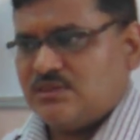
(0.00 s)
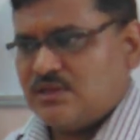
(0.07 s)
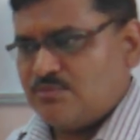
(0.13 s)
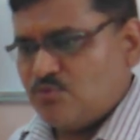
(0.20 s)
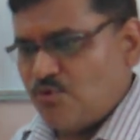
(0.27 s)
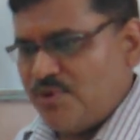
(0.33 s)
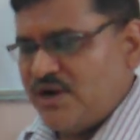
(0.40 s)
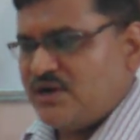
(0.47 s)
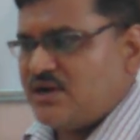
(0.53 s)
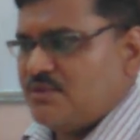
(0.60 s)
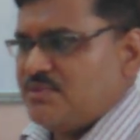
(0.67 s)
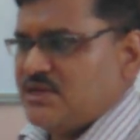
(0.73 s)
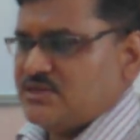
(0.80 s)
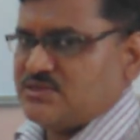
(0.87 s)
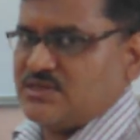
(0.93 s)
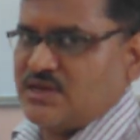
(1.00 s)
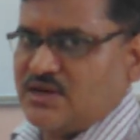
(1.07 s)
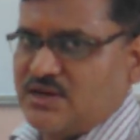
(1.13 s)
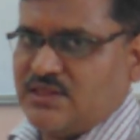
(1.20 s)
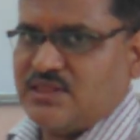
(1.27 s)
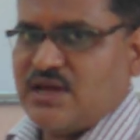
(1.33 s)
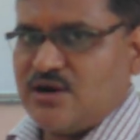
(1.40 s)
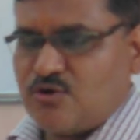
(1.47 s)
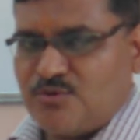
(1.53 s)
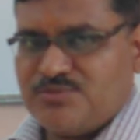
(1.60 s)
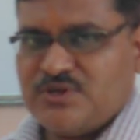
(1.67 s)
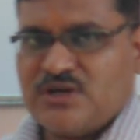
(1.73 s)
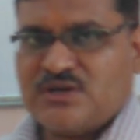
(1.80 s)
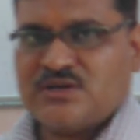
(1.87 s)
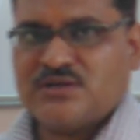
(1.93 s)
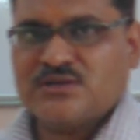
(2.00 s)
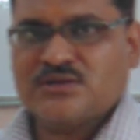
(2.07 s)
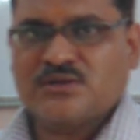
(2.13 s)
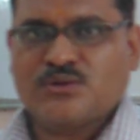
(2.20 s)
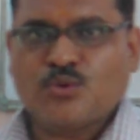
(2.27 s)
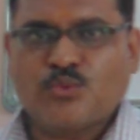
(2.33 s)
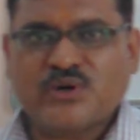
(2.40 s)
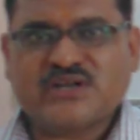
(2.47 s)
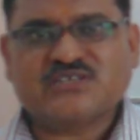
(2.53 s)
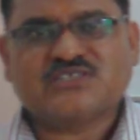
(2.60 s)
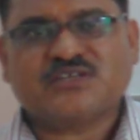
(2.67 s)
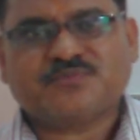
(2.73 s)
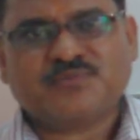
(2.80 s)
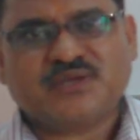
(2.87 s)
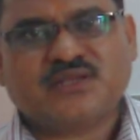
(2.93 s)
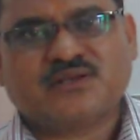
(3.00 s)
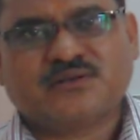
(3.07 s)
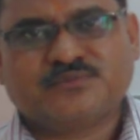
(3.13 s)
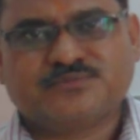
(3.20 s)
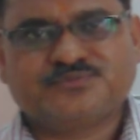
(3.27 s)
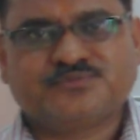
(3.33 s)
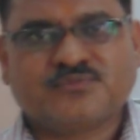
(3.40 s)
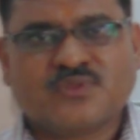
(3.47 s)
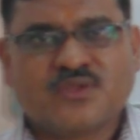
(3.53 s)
The momentum is there in that object. What does it mean?